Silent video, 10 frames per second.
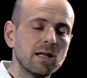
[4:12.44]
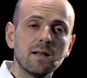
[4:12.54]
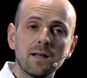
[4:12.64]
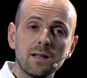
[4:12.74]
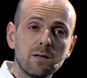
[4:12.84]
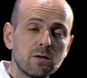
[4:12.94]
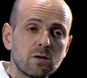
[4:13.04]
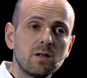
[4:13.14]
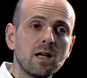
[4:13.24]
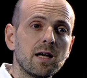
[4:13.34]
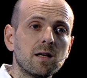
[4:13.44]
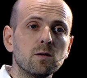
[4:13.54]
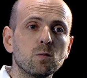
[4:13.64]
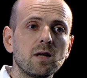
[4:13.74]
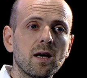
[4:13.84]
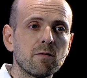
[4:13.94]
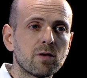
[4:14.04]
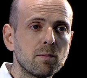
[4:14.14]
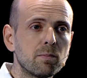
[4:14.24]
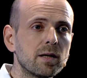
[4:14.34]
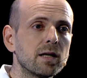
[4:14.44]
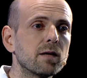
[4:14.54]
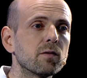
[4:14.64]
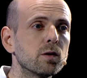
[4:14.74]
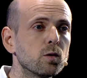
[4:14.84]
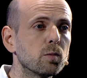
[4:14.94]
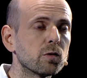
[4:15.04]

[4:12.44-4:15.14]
that even today you would have a completely renewable